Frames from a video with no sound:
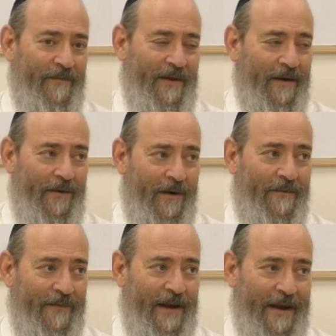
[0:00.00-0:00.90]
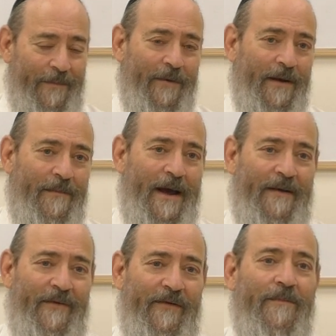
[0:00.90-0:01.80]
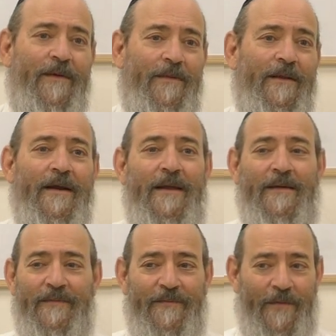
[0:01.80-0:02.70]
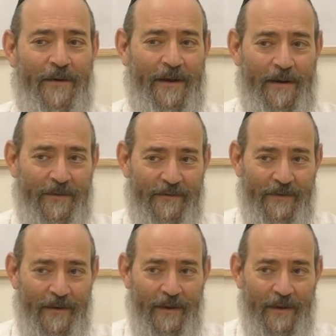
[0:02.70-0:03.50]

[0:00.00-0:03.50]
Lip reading: You've done an awful lot. You brought them out of Egypt. You've been leading them for 40 years.